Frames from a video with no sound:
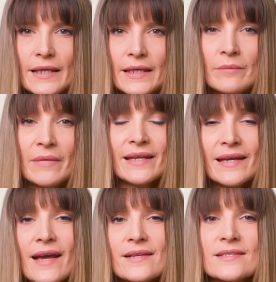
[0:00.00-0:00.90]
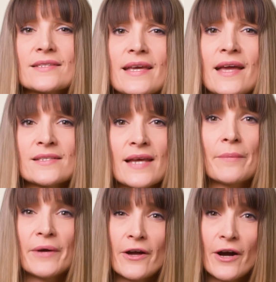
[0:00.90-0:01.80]
In many cases,
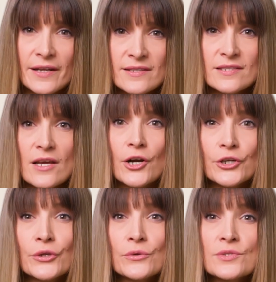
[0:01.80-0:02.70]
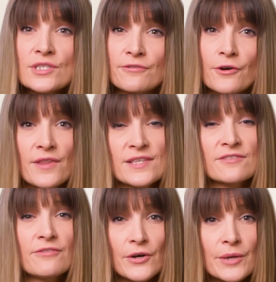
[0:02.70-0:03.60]
antibiotics are used for
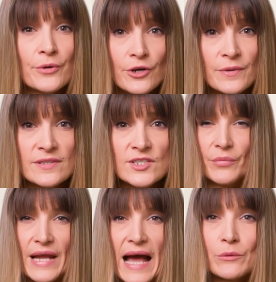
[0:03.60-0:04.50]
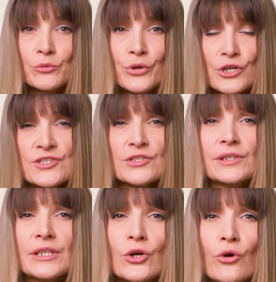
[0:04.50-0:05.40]
this very purpose, but I would
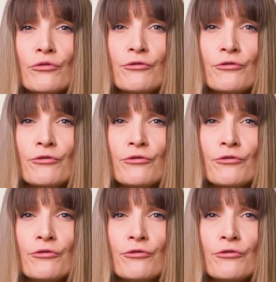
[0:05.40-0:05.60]
personally go